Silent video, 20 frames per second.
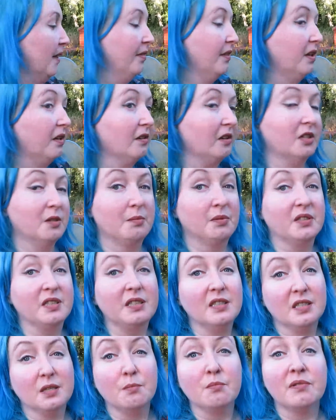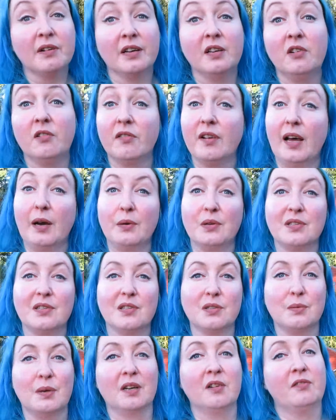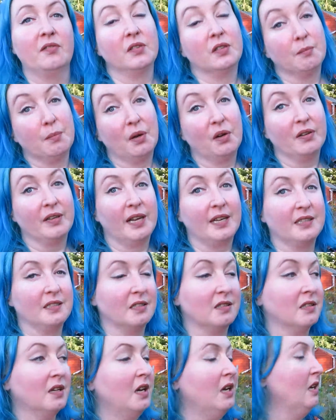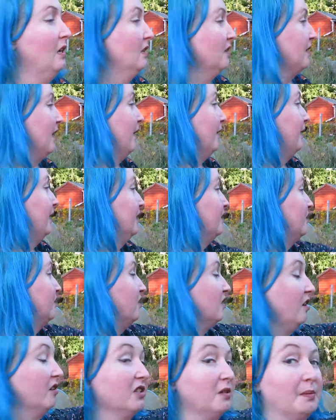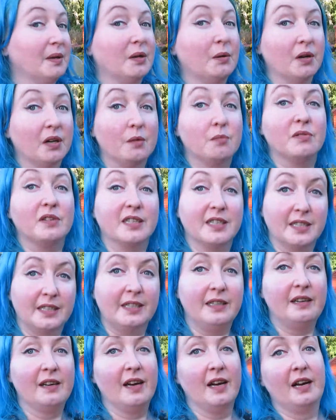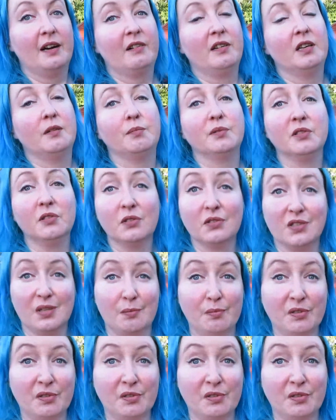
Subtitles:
then I'm going to put in some perennial flowers as well for the pollinators. So it's just going to be quite a pretty area, but also